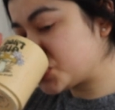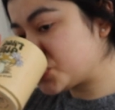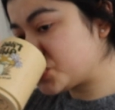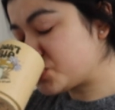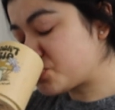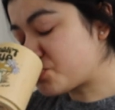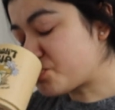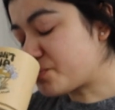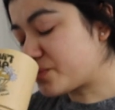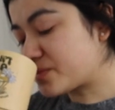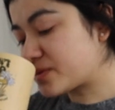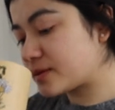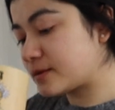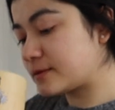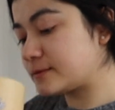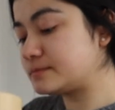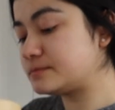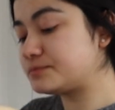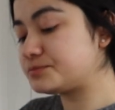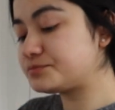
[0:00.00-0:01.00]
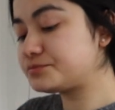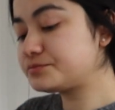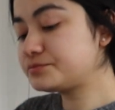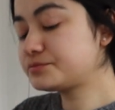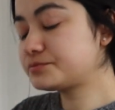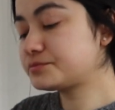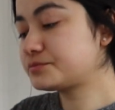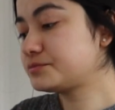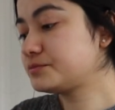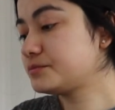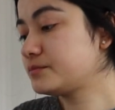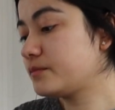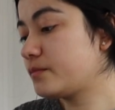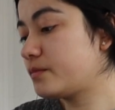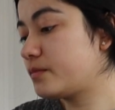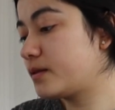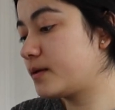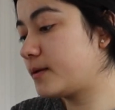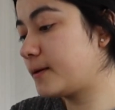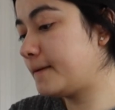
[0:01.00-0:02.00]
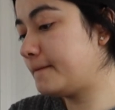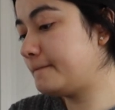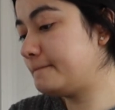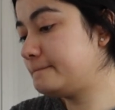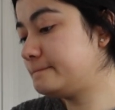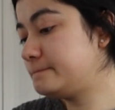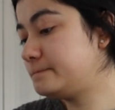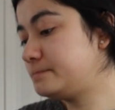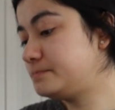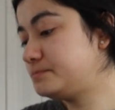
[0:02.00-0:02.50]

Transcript: (no one is talking)